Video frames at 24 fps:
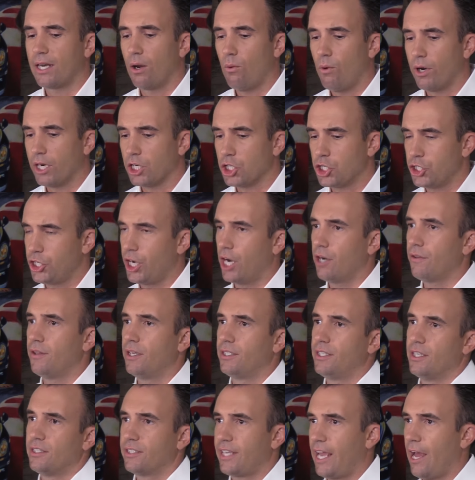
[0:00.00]
and I want to share
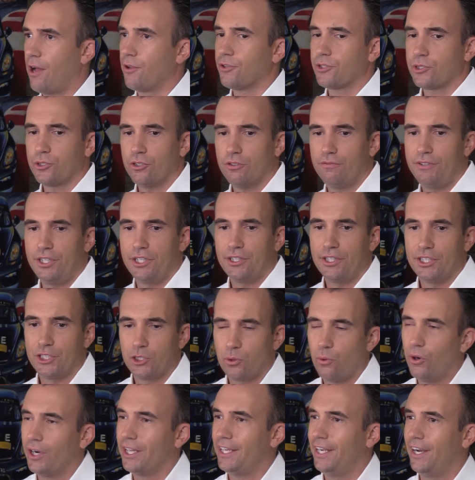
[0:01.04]
this as counsel of nearly
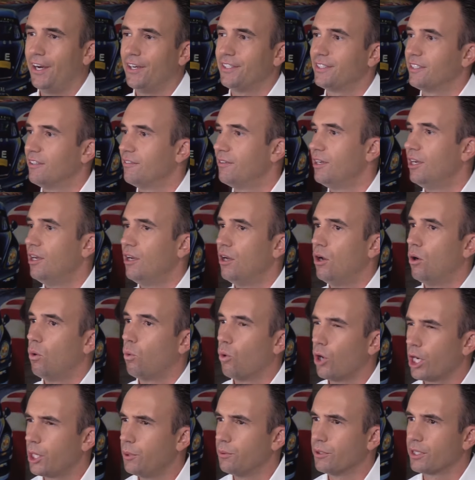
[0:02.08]
20 years of
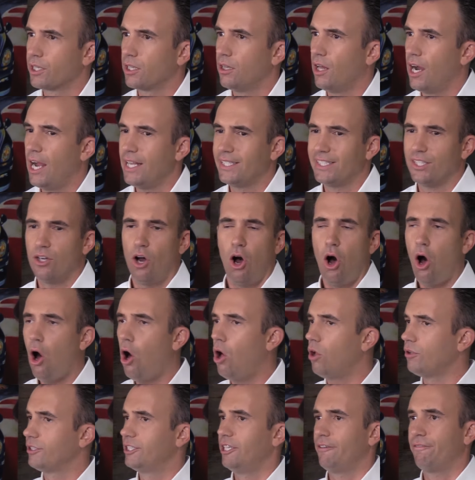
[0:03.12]
working with clients in
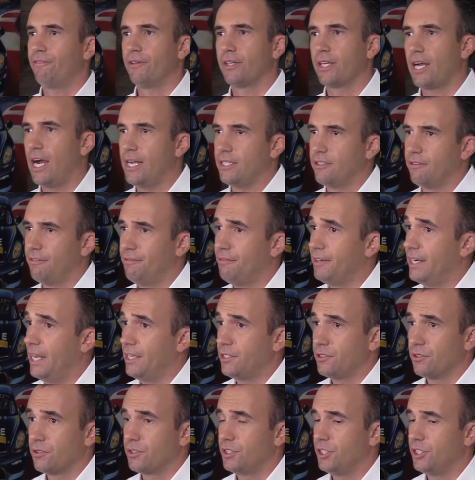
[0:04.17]
all different kinds of financial